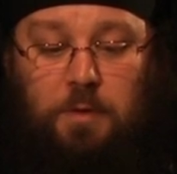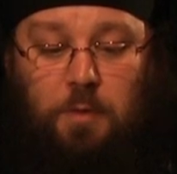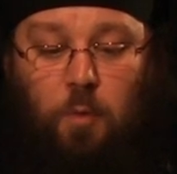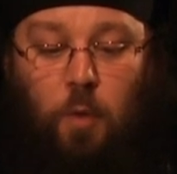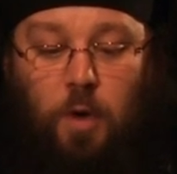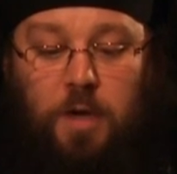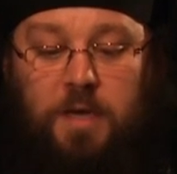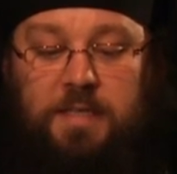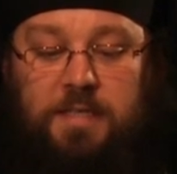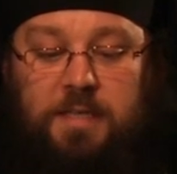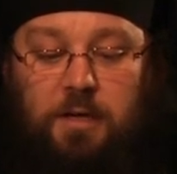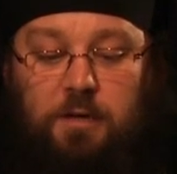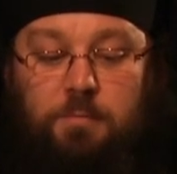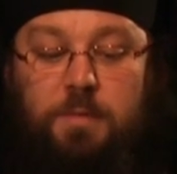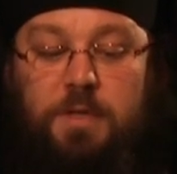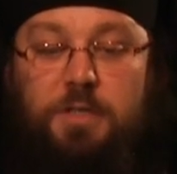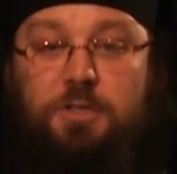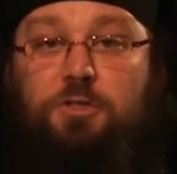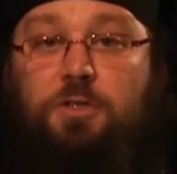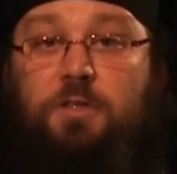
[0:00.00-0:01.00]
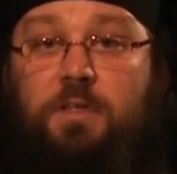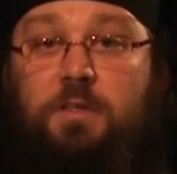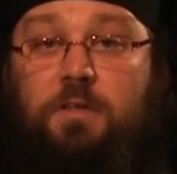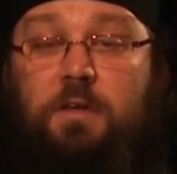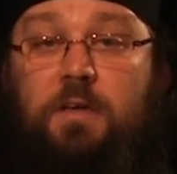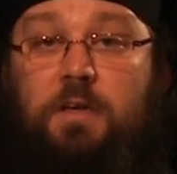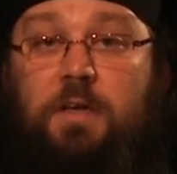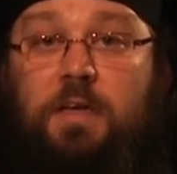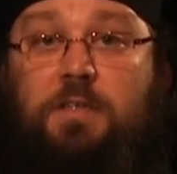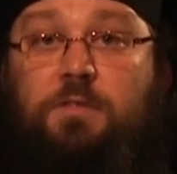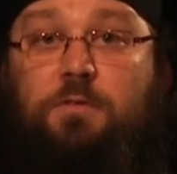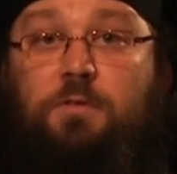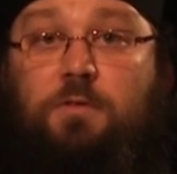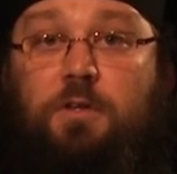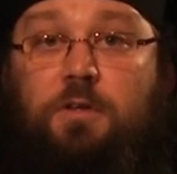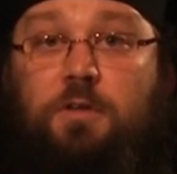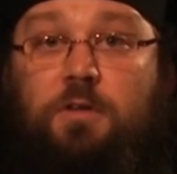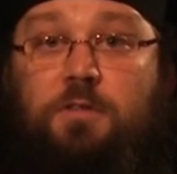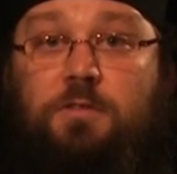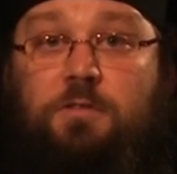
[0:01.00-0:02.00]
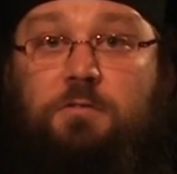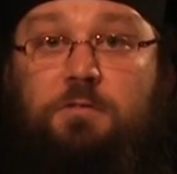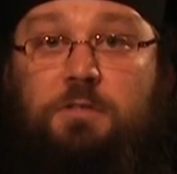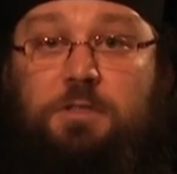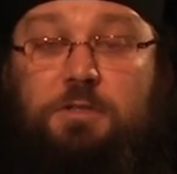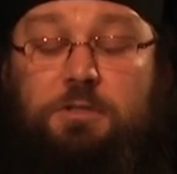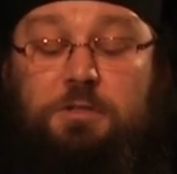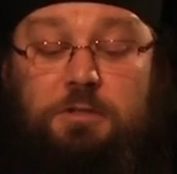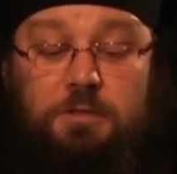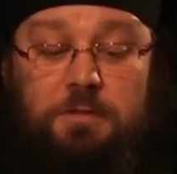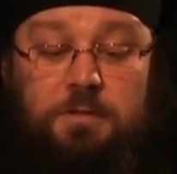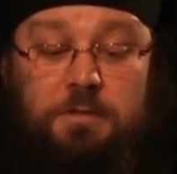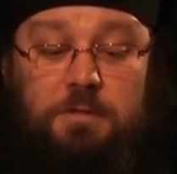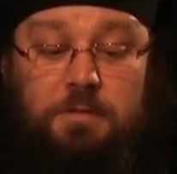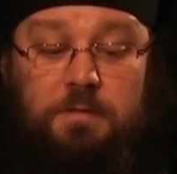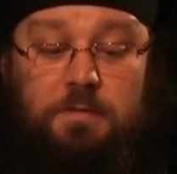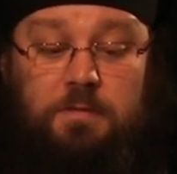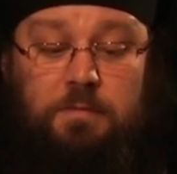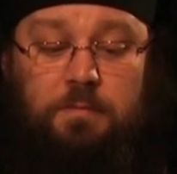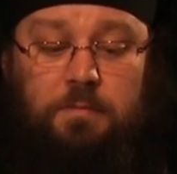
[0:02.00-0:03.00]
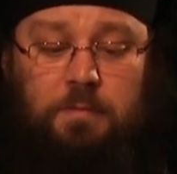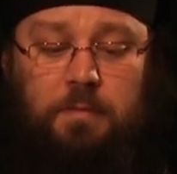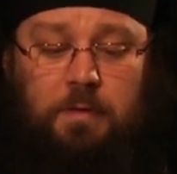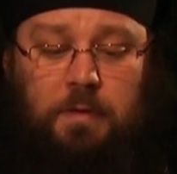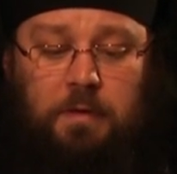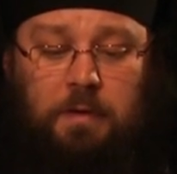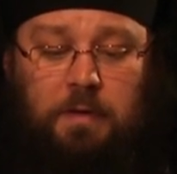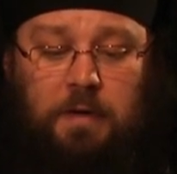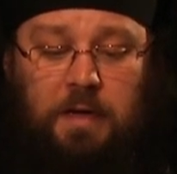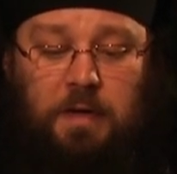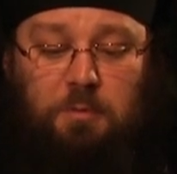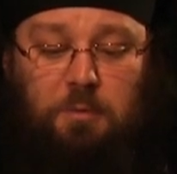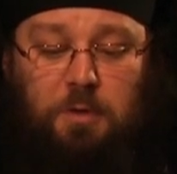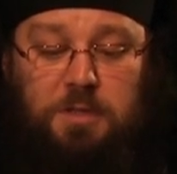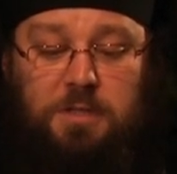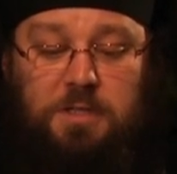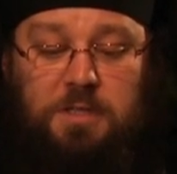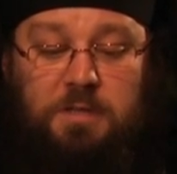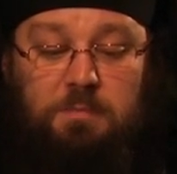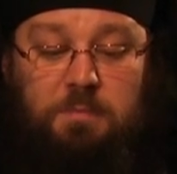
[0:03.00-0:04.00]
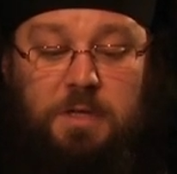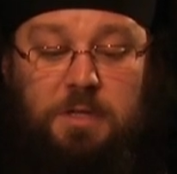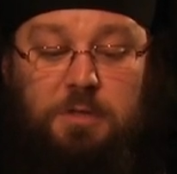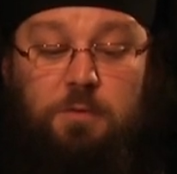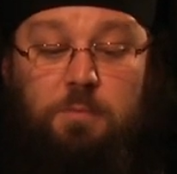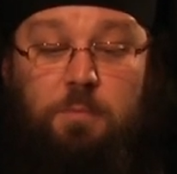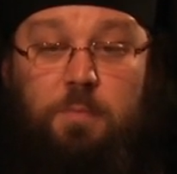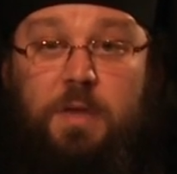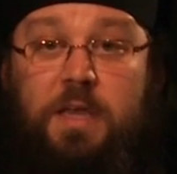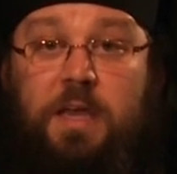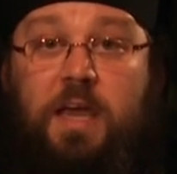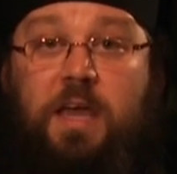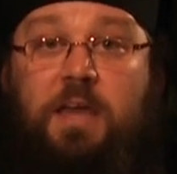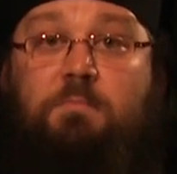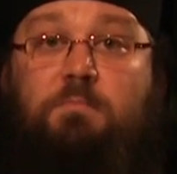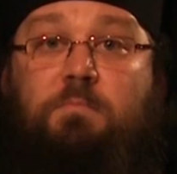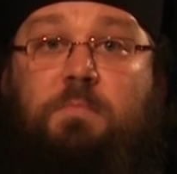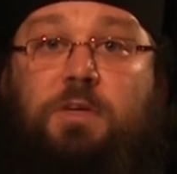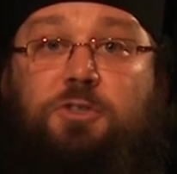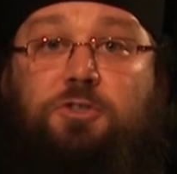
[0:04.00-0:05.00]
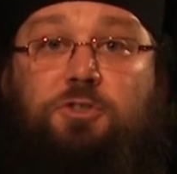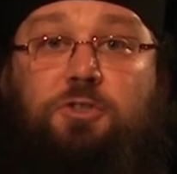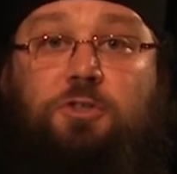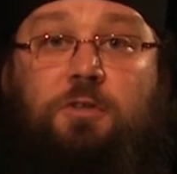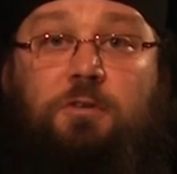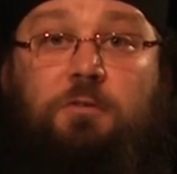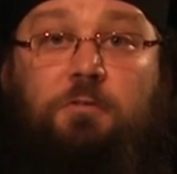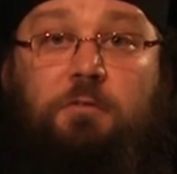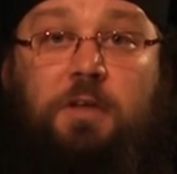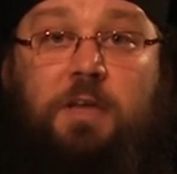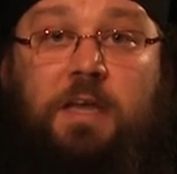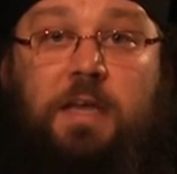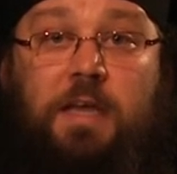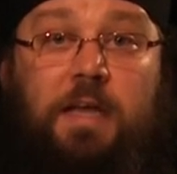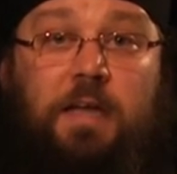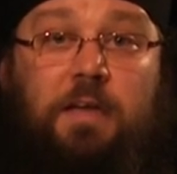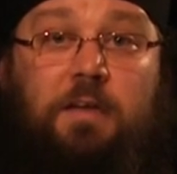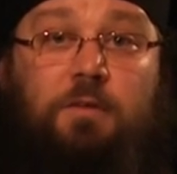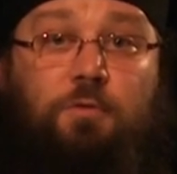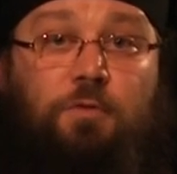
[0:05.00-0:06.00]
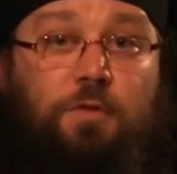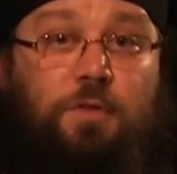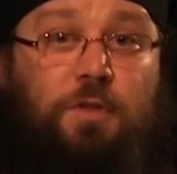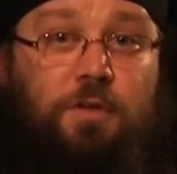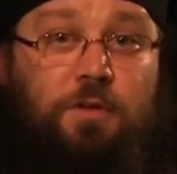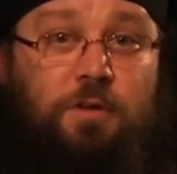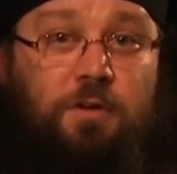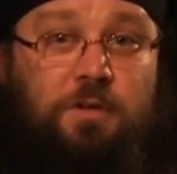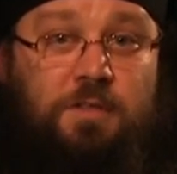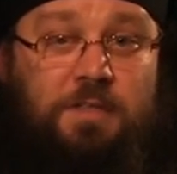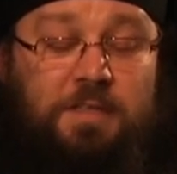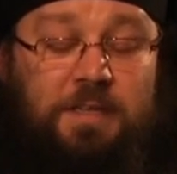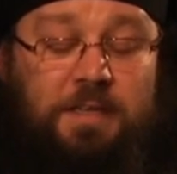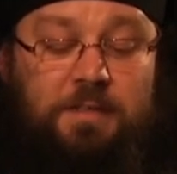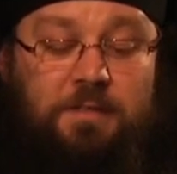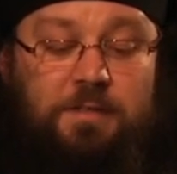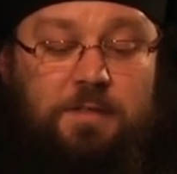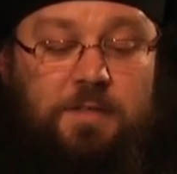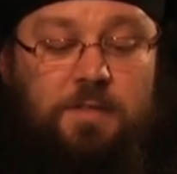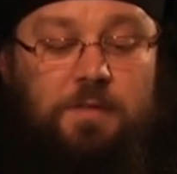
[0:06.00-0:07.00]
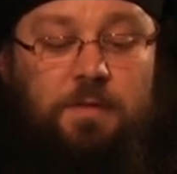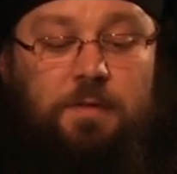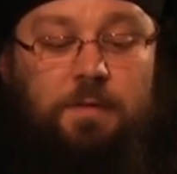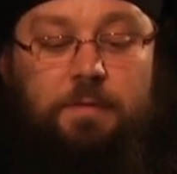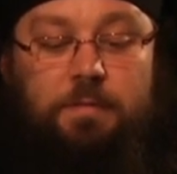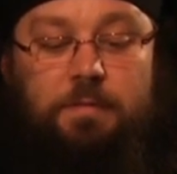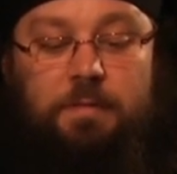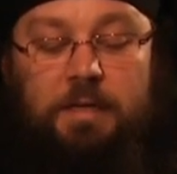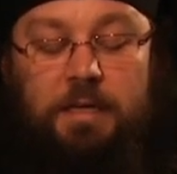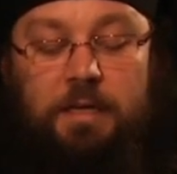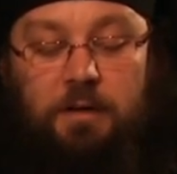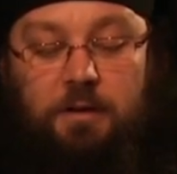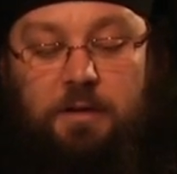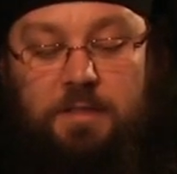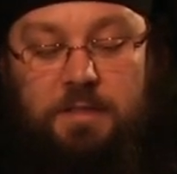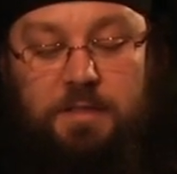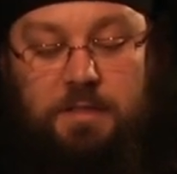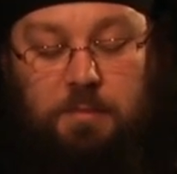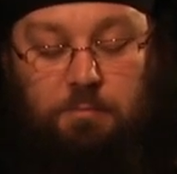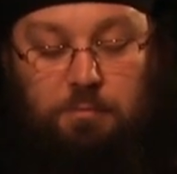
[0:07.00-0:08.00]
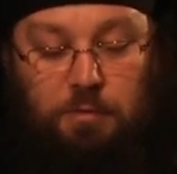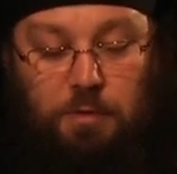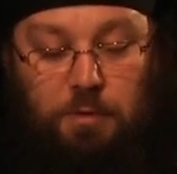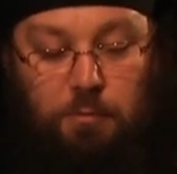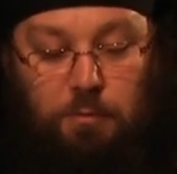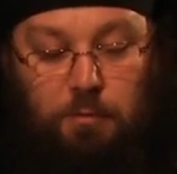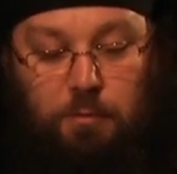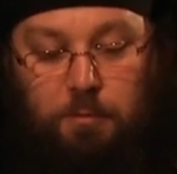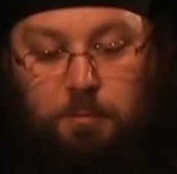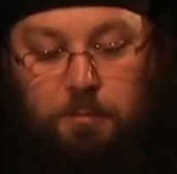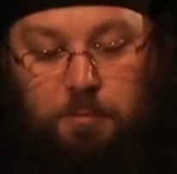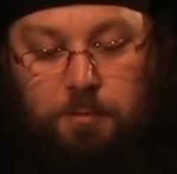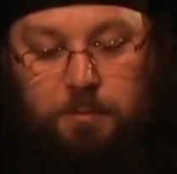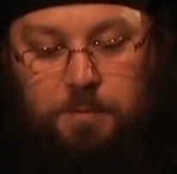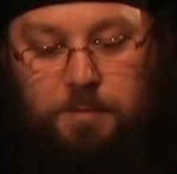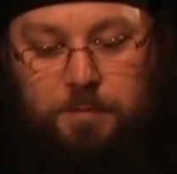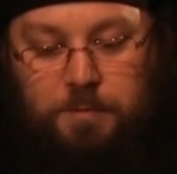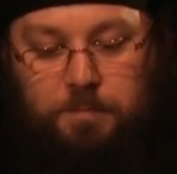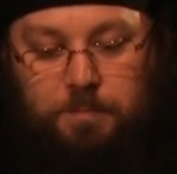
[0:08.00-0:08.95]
What is our mission as Orthodox Christians? And what does it mean to be a missionary in an orthodox sense in our contemporary world?